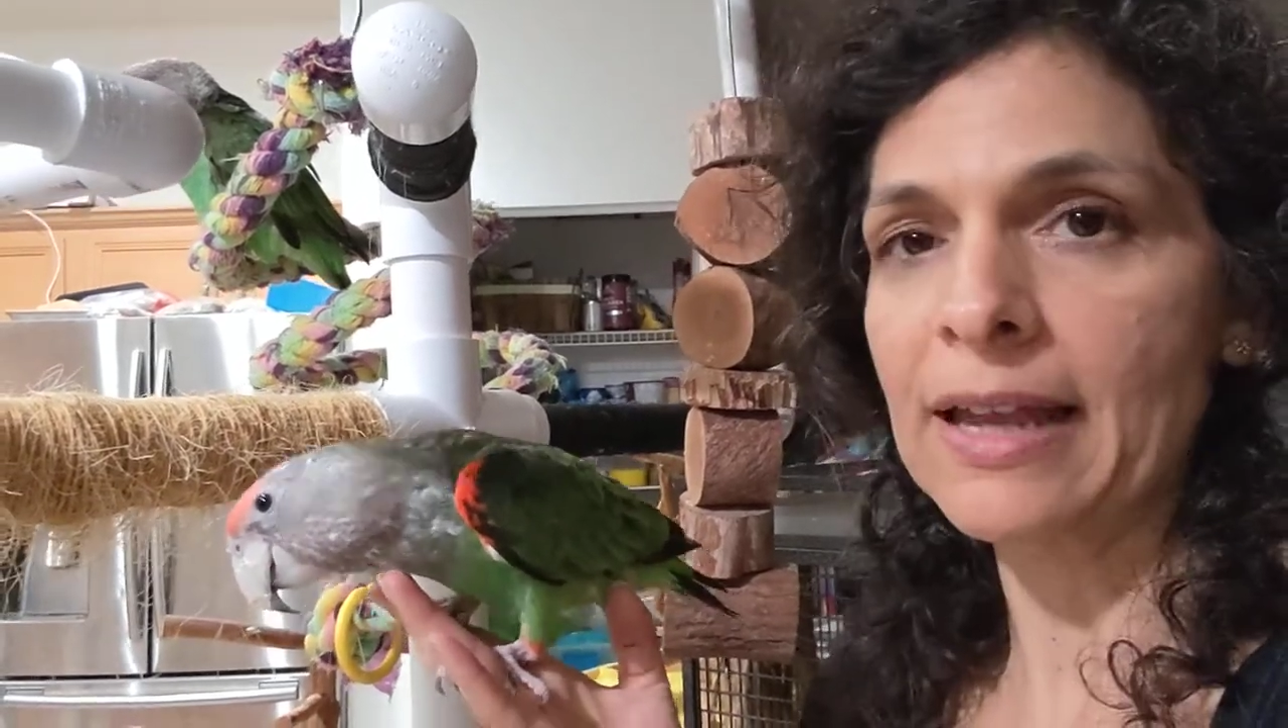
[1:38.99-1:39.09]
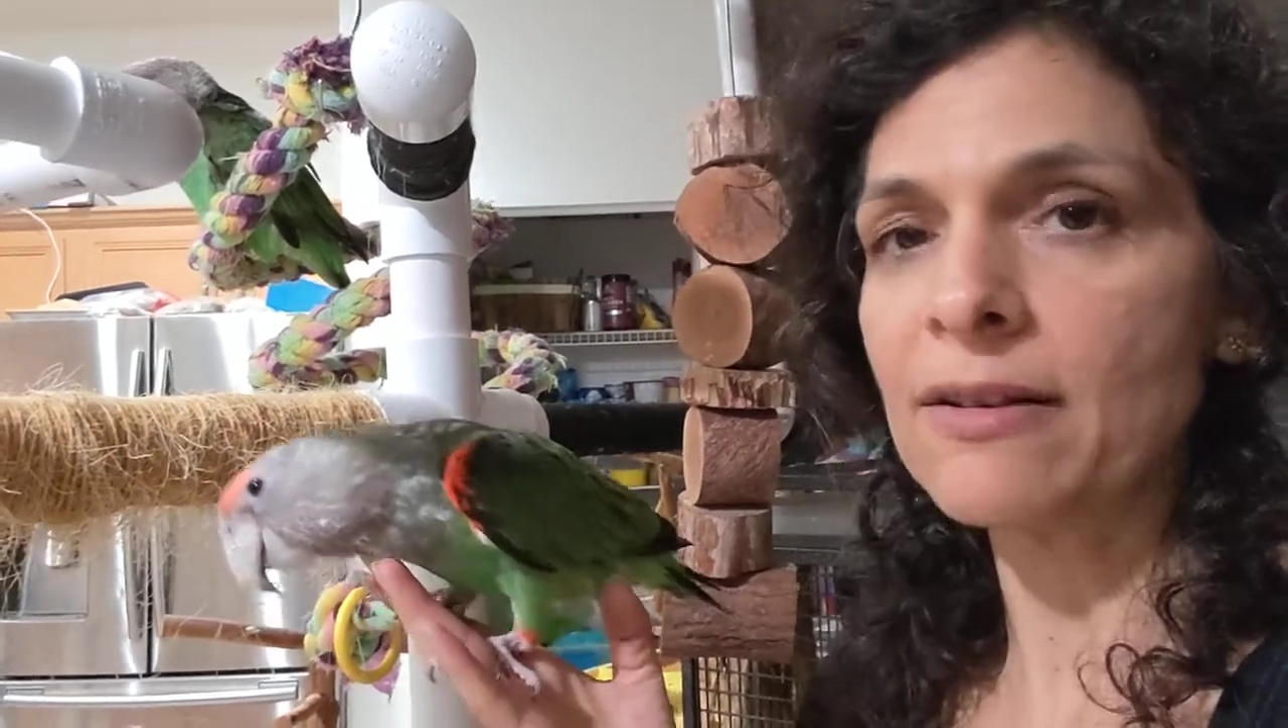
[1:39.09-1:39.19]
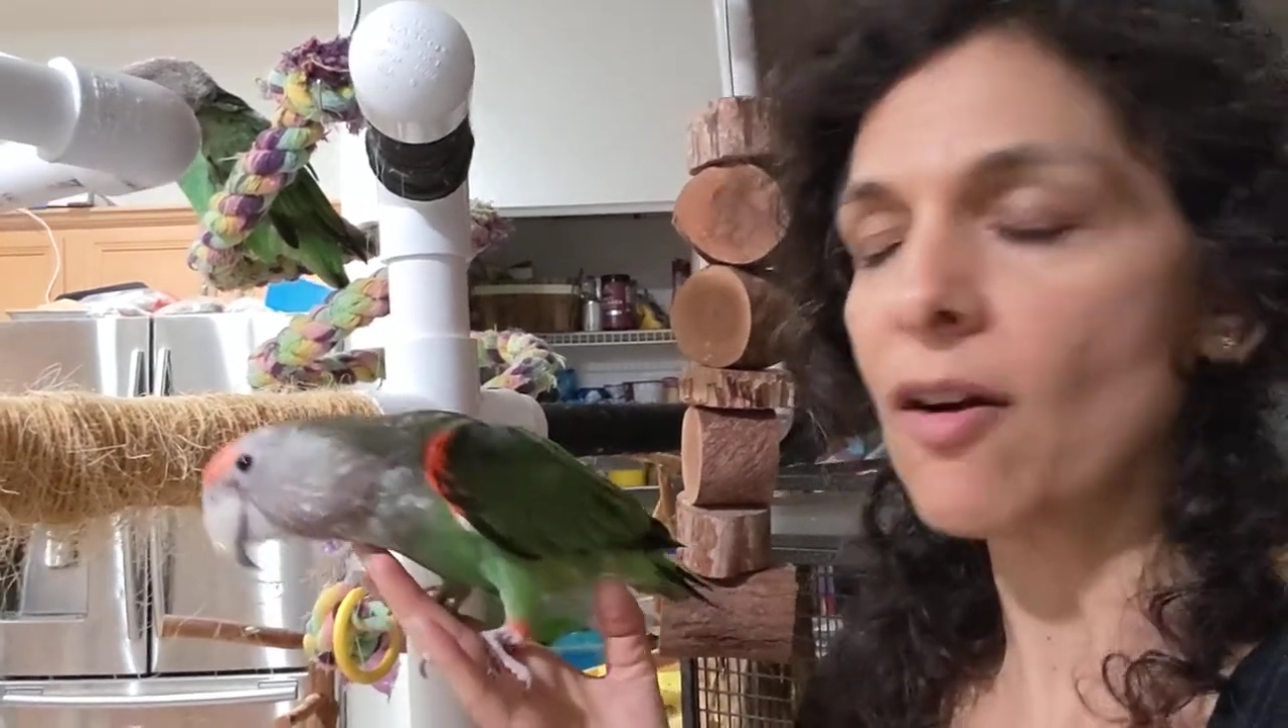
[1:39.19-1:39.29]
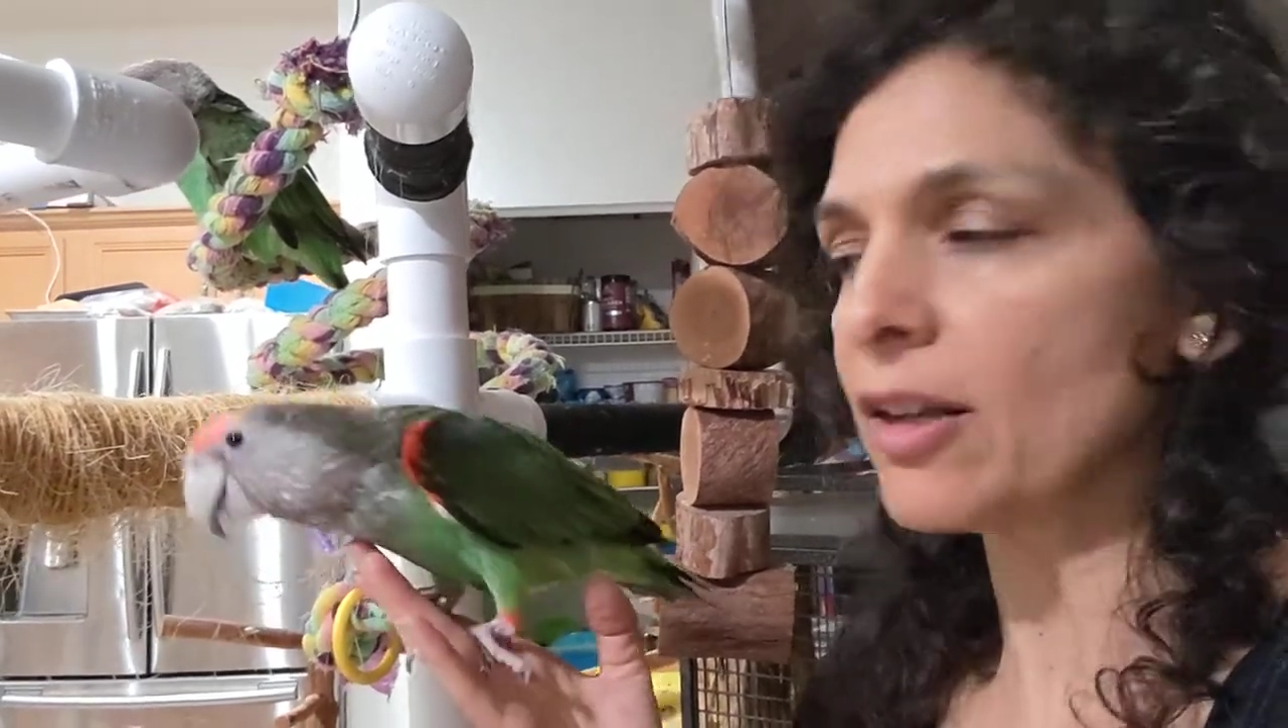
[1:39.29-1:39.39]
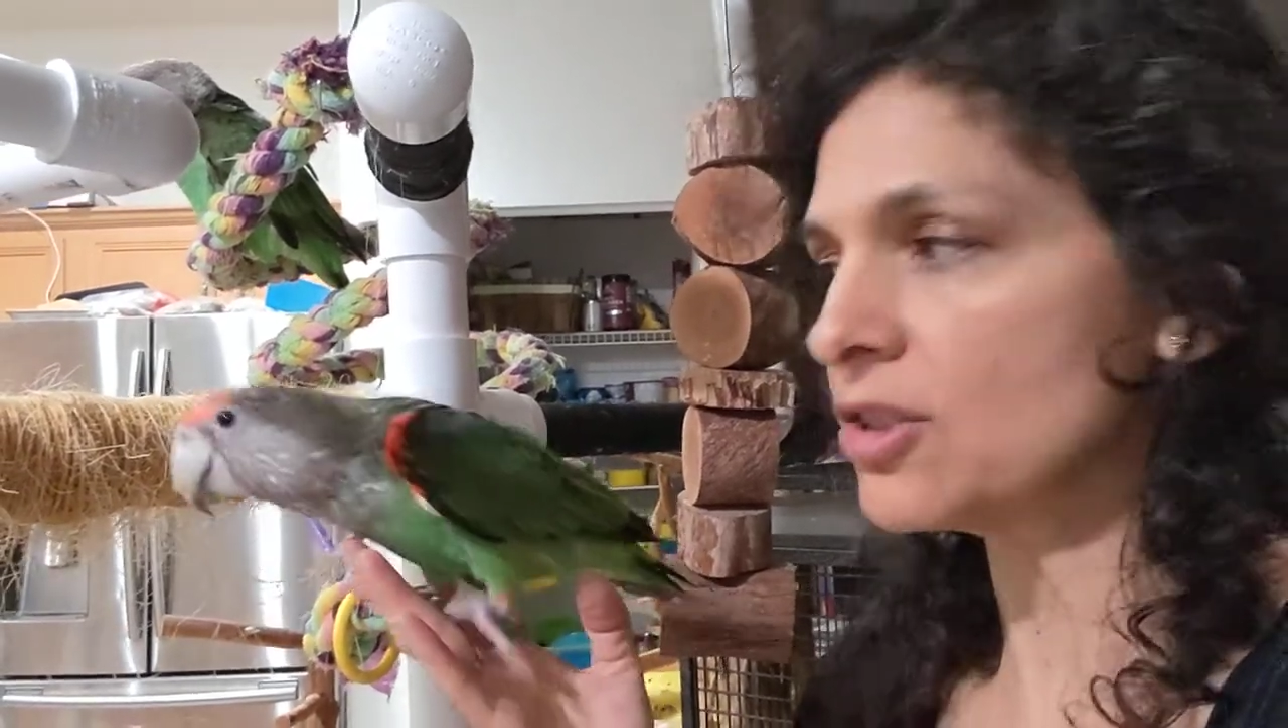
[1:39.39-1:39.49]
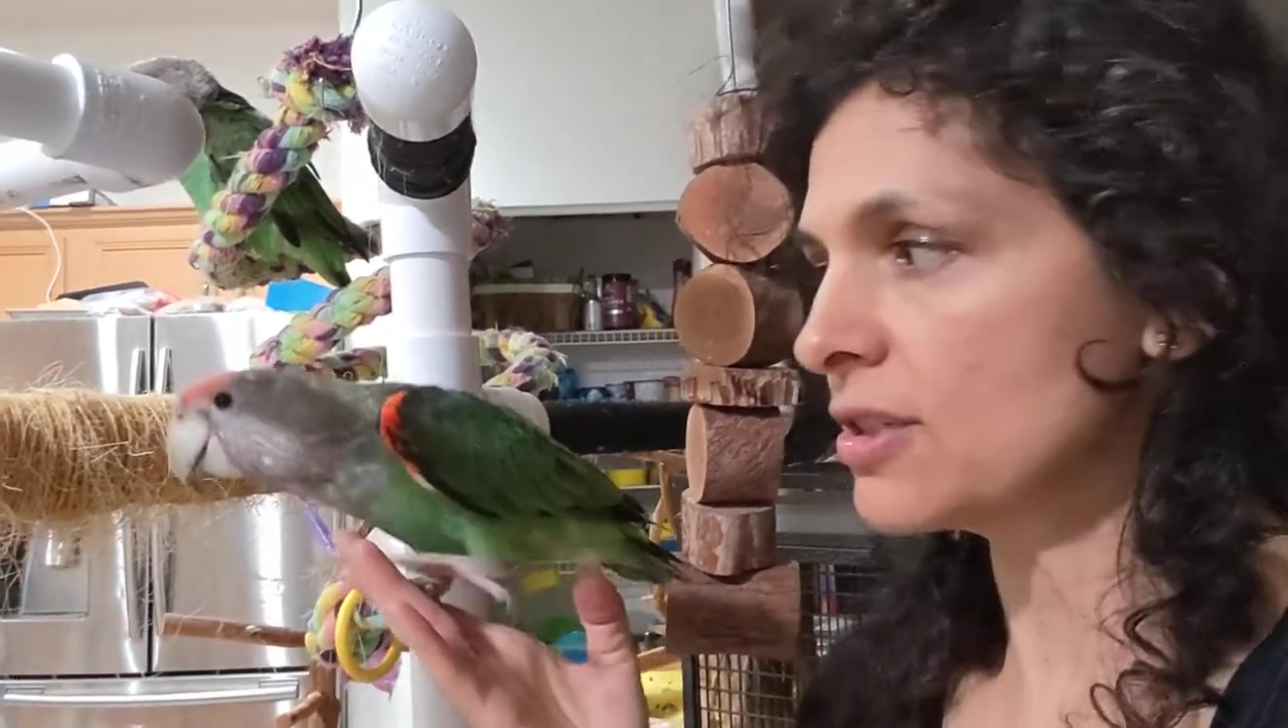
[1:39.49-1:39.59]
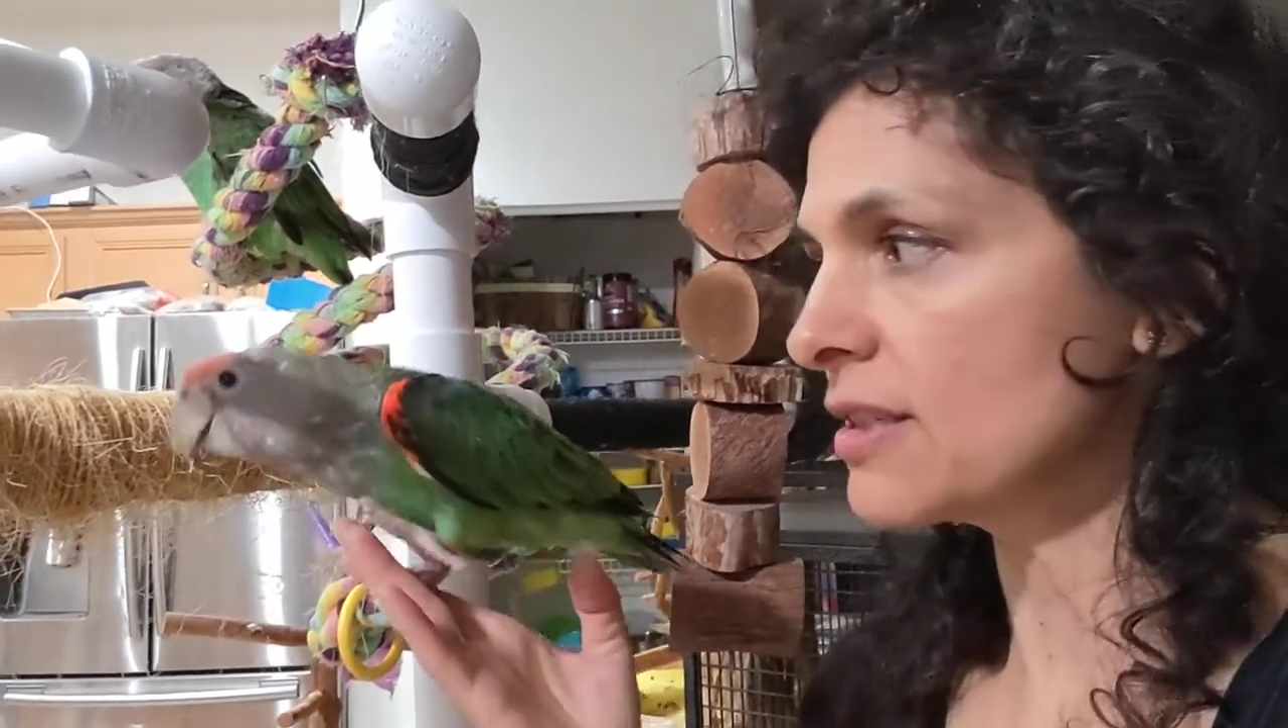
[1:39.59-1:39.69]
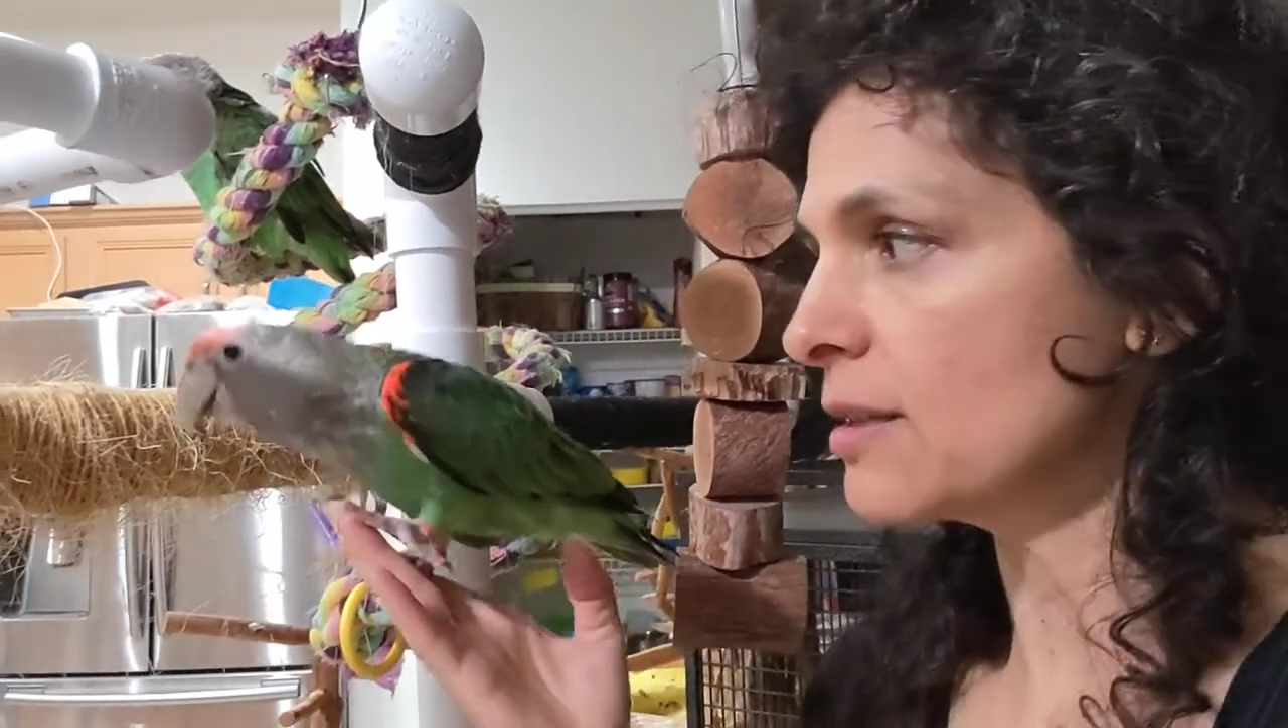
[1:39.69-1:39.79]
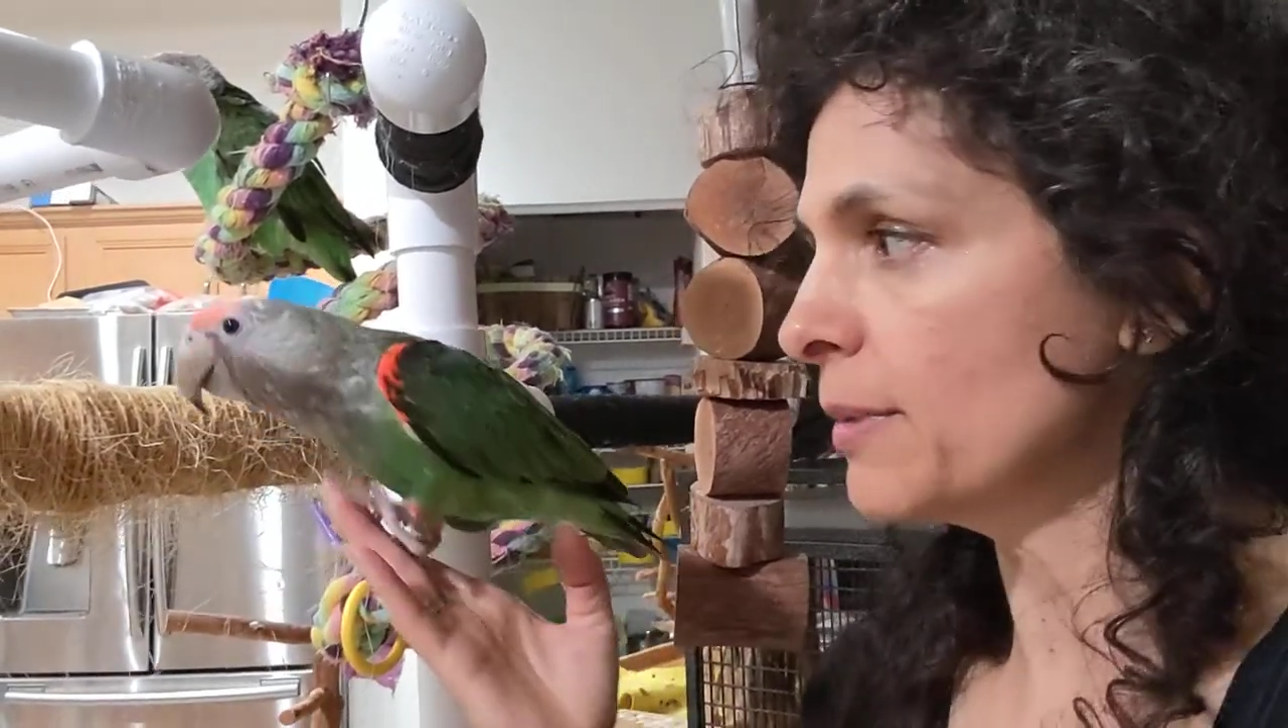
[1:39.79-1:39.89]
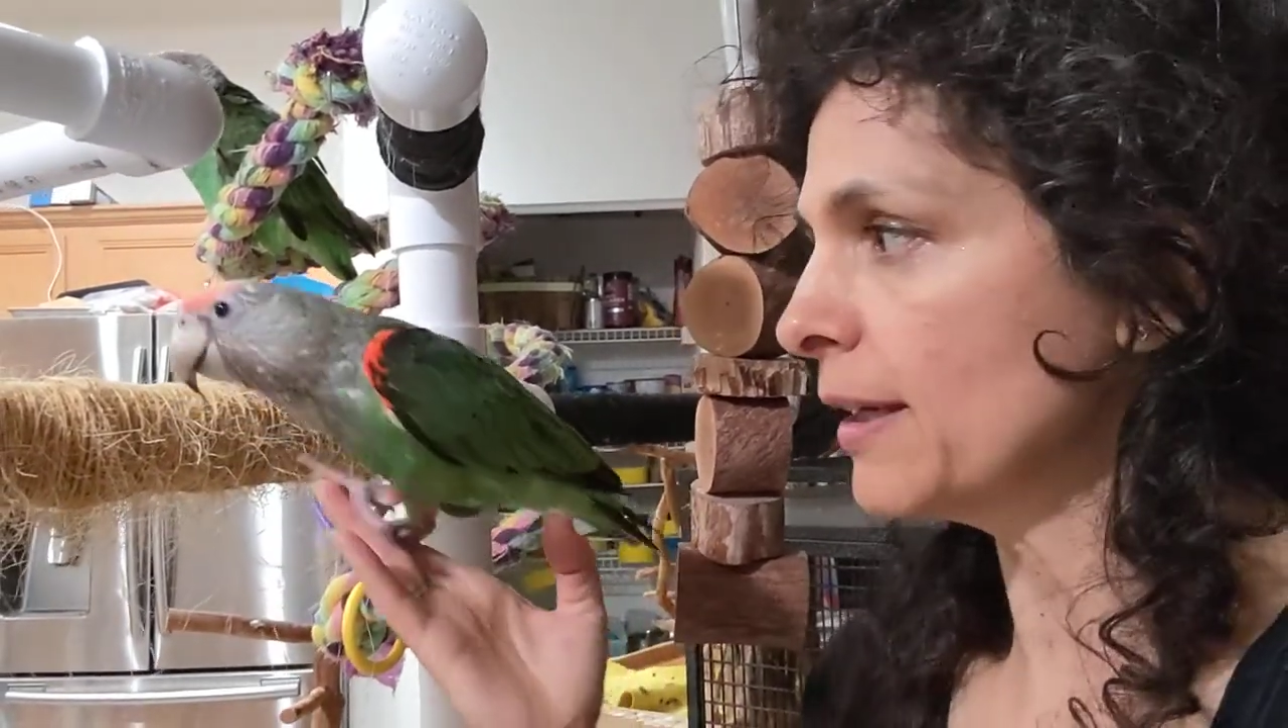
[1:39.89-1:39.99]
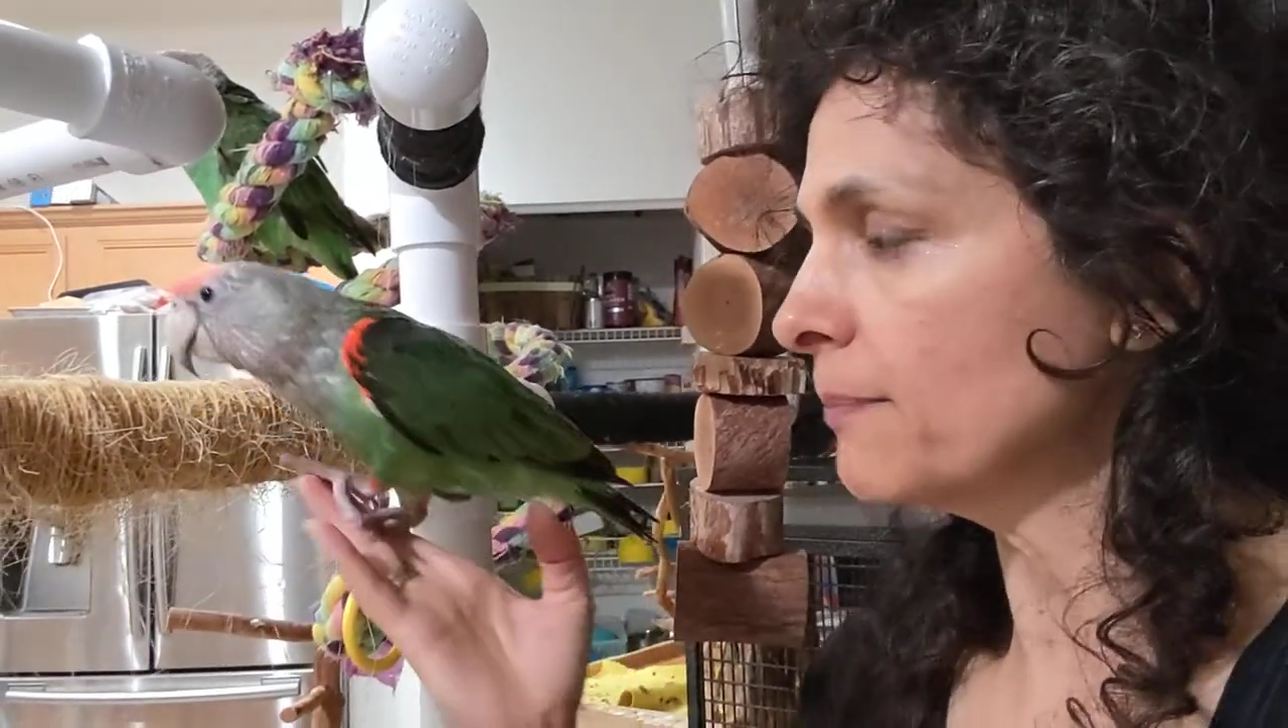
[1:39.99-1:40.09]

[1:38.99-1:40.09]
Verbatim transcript: and not just to me.